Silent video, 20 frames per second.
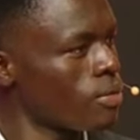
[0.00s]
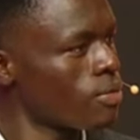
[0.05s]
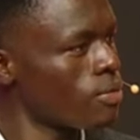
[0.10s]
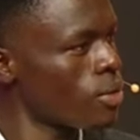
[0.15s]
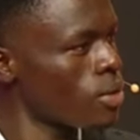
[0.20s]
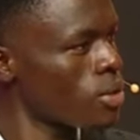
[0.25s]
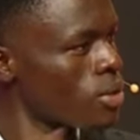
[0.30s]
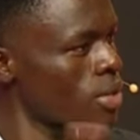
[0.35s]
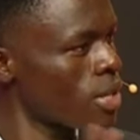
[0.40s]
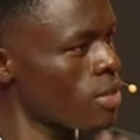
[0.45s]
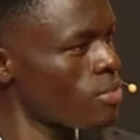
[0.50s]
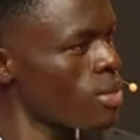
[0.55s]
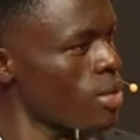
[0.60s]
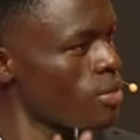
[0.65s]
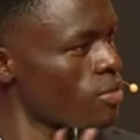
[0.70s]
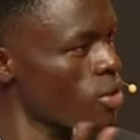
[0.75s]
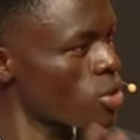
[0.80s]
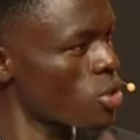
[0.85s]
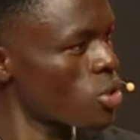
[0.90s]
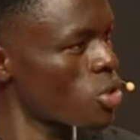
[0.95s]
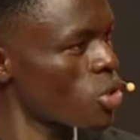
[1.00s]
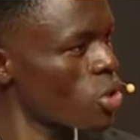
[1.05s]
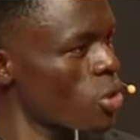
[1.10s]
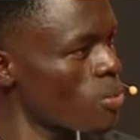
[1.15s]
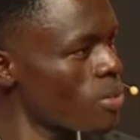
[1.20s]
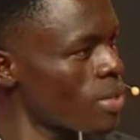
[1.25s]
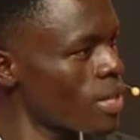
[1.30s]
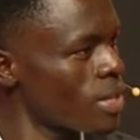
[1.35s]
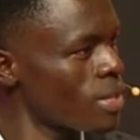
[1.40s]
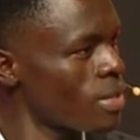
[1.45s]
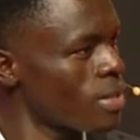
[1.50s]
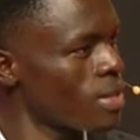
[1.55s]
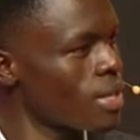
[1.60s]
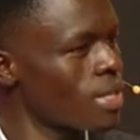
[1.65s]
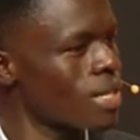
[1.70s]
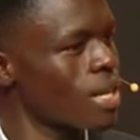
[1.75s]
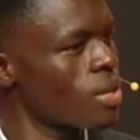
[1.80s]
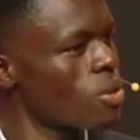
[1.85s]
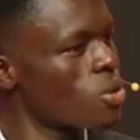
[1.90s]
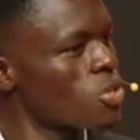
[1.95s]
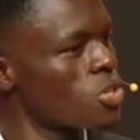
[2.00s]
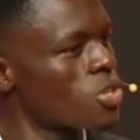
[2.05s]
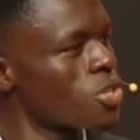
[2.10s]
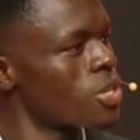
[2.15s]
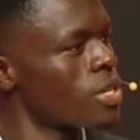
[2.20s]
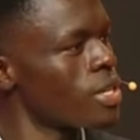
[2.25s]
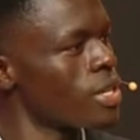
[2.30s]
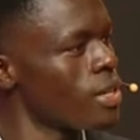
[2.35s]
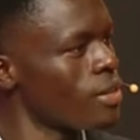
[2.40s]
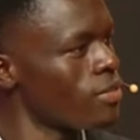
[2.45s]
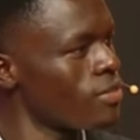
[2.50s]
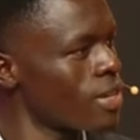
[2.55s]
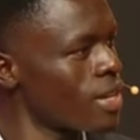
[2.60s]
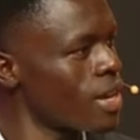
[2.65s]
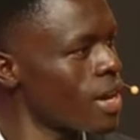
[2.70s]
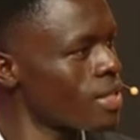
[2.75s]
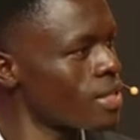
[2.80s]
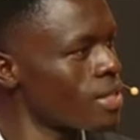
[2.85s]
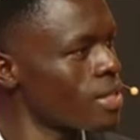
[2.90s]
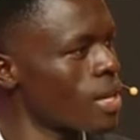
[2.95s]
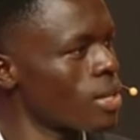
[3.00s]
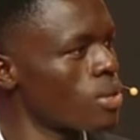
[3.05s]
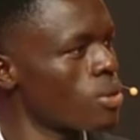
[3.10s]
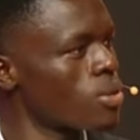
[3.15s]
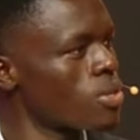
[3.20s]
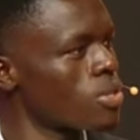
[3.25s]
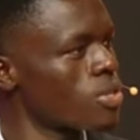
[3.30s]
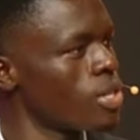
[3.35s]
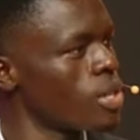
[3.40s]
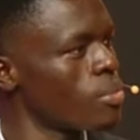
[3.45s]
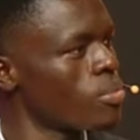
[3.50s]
photos have been photoshopped, and these are not real figures, these are not real